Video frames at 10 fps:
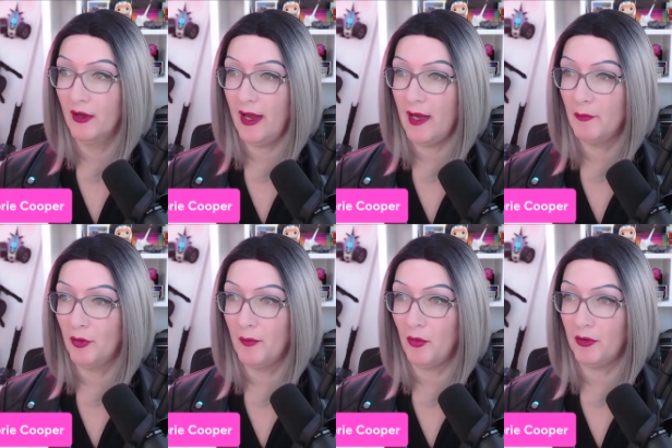And
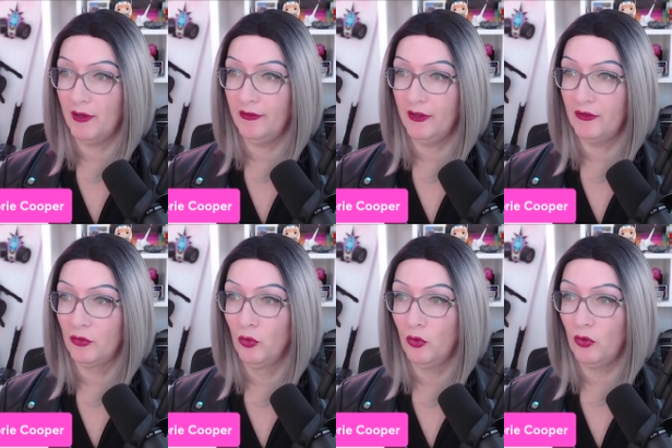Book Report is a
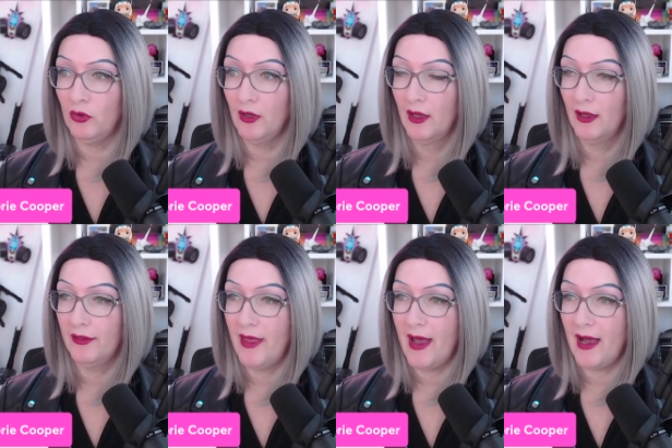tool
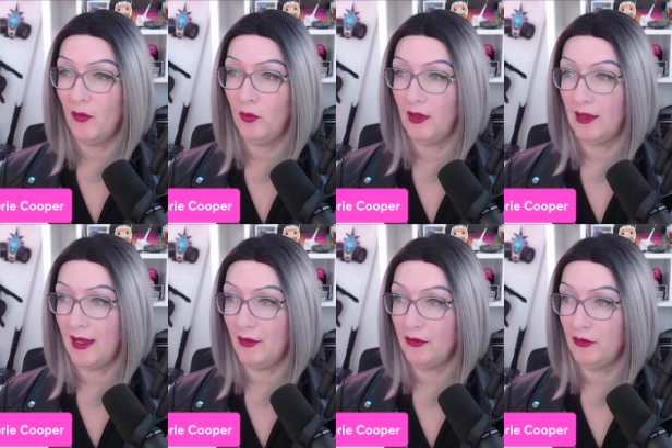that will
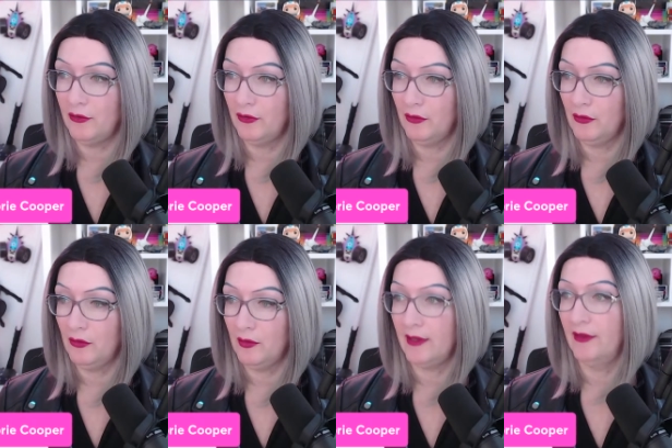allow you
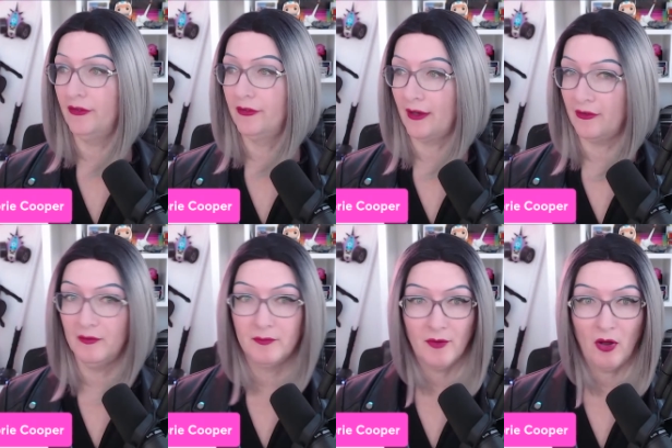to, hey, this is
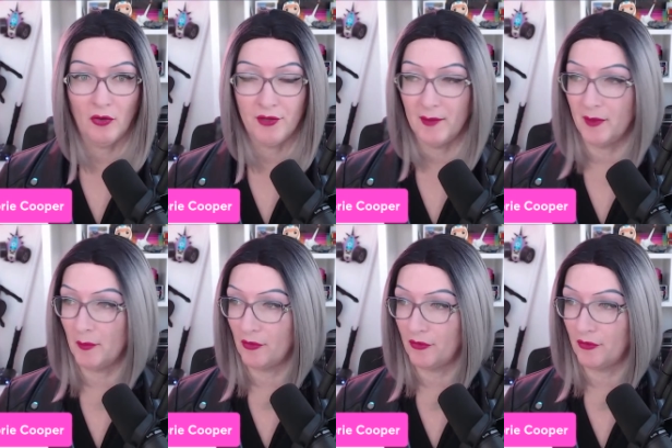actually all-time numbers